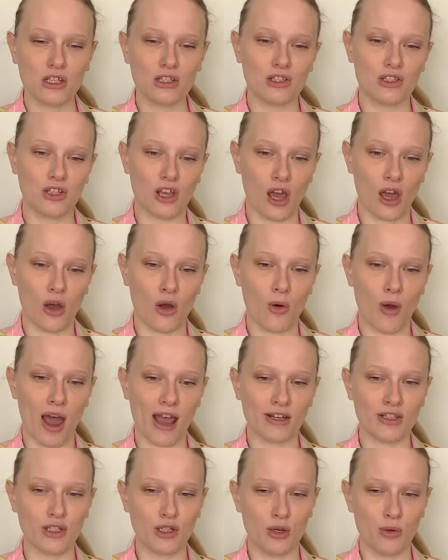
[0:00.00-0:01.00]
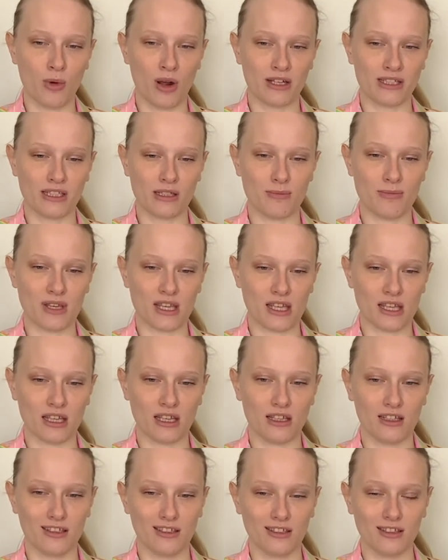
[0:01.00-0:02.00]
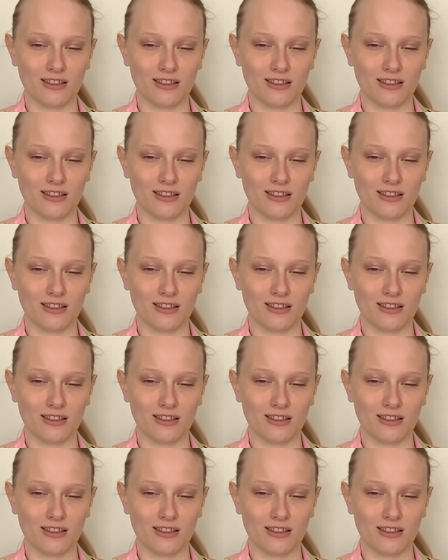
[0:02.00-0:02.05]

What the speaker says: so I do want to be